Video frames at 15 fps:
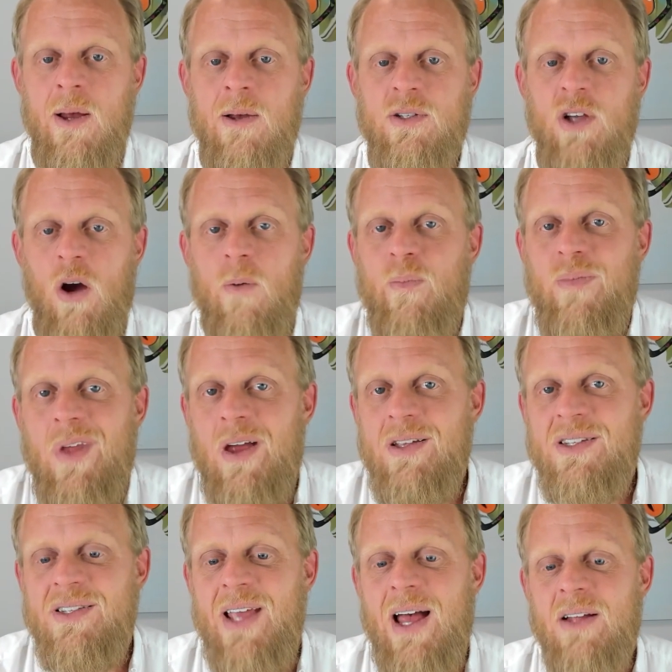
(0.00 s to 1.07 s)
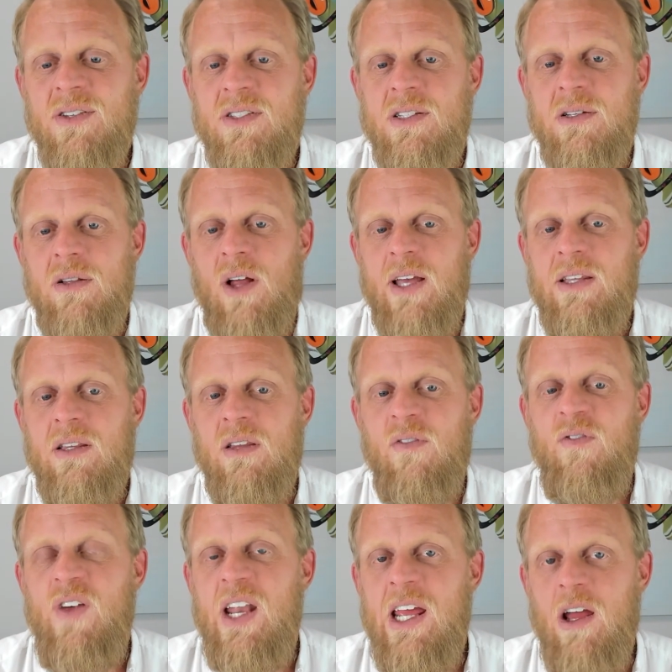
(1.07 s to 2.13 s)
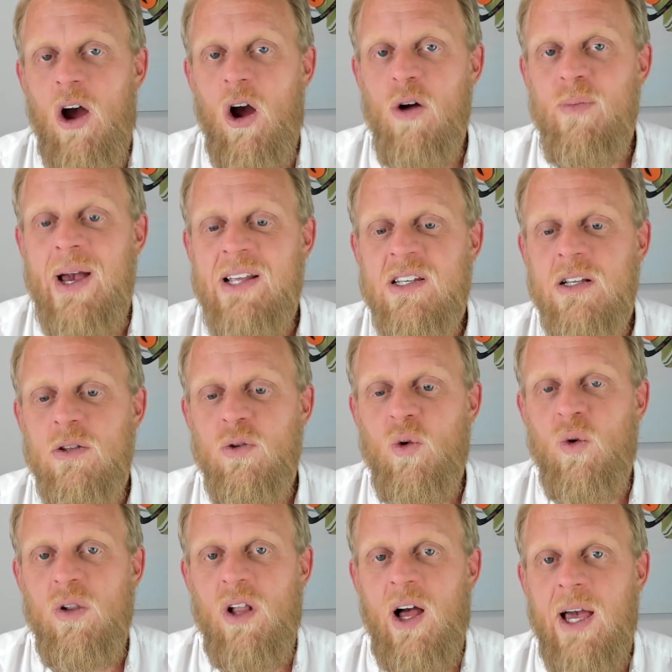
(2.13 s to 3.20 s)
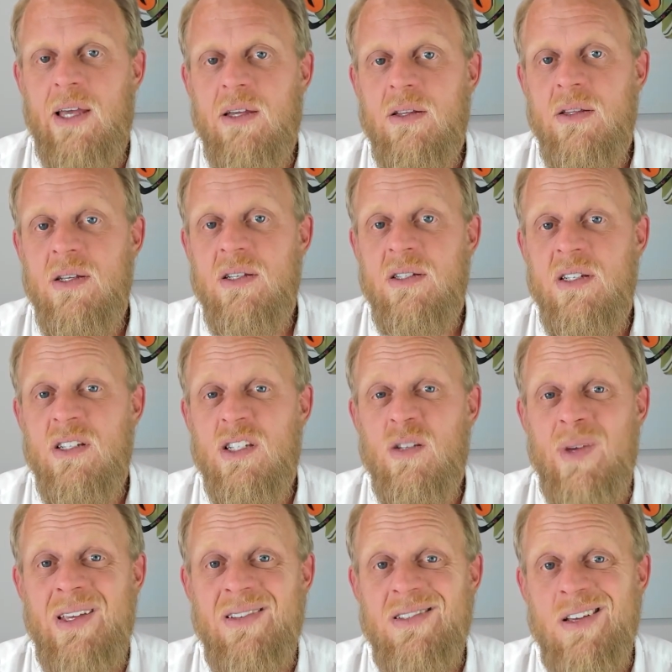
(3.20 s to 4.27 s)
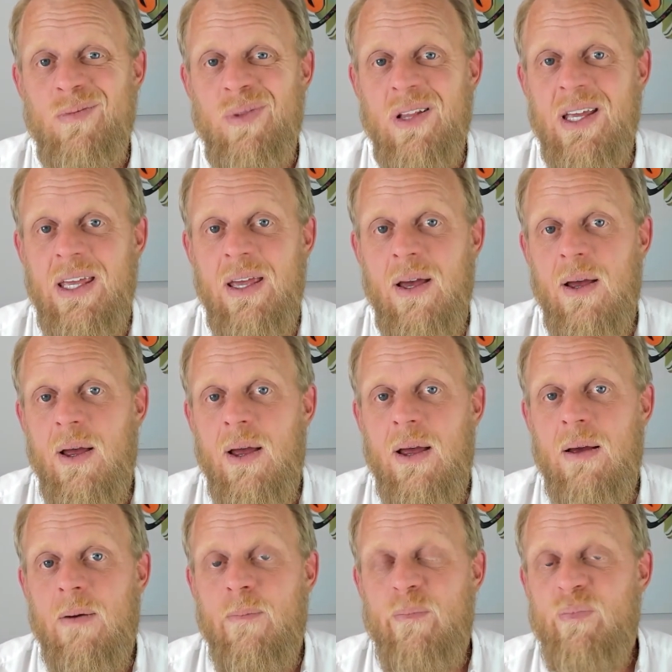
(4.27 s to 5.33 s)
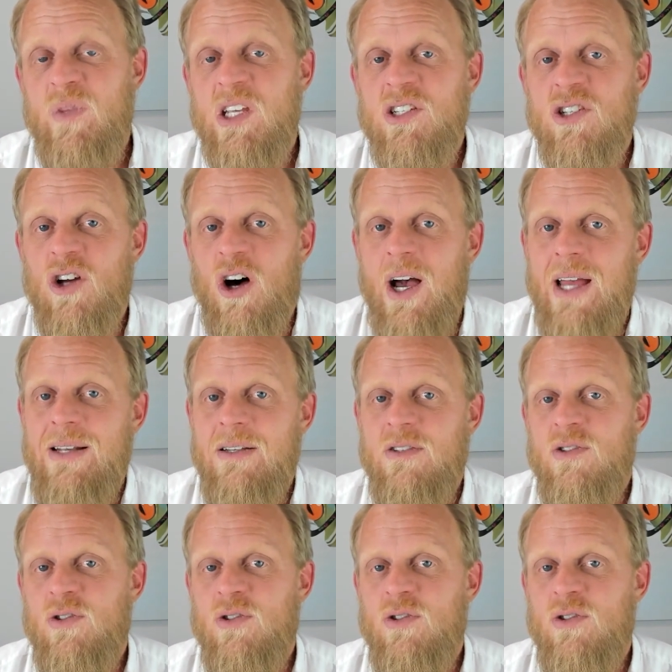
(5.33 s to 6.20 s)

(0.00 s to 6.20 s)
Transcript: So it sounds like the video makes it look like this system is simply designed